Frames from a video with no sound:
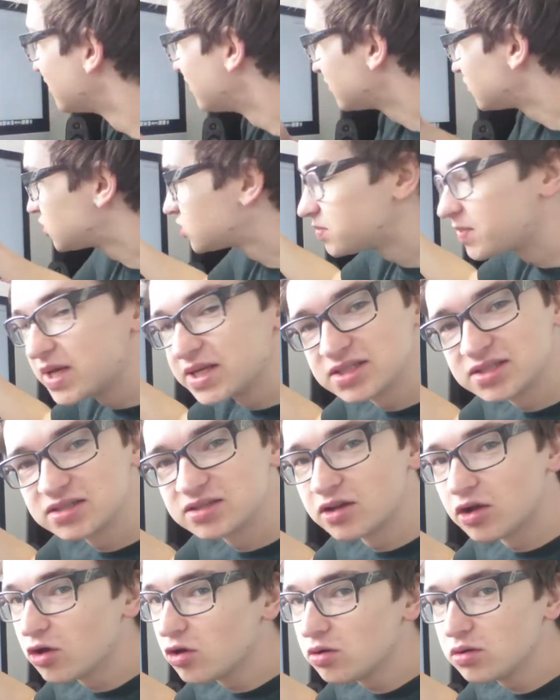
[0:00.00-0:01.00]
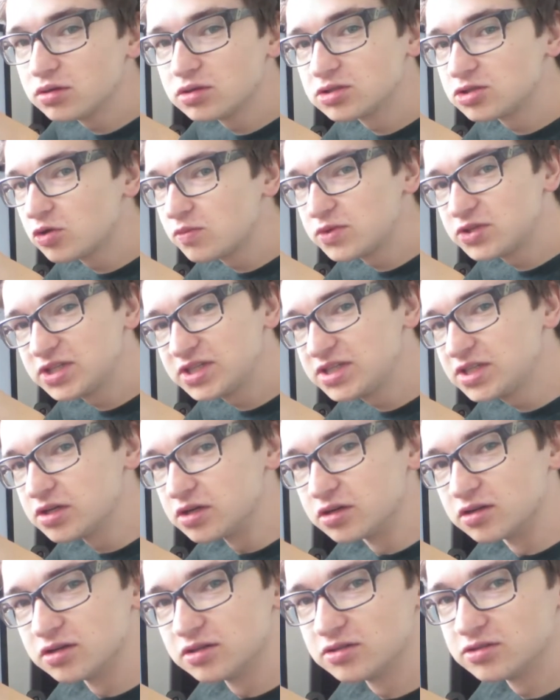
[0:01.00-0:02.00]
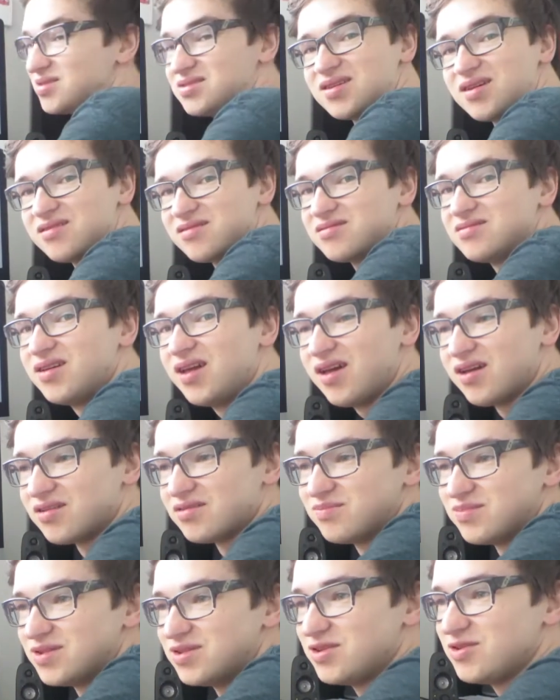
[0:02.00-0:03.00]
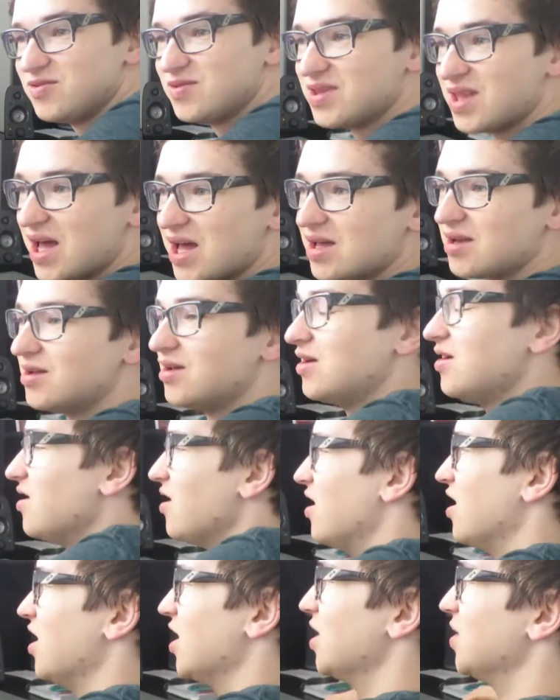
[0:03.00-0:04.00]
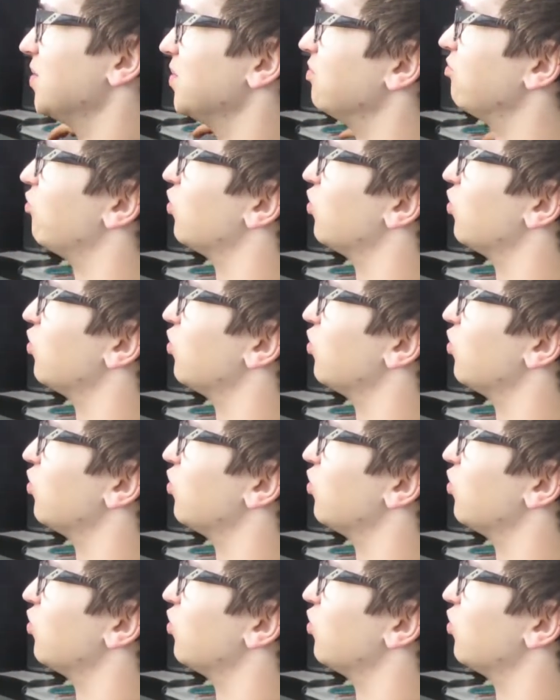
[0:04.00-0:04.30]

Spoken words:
This just makes it so much easier. So yeah, I've been doing that. But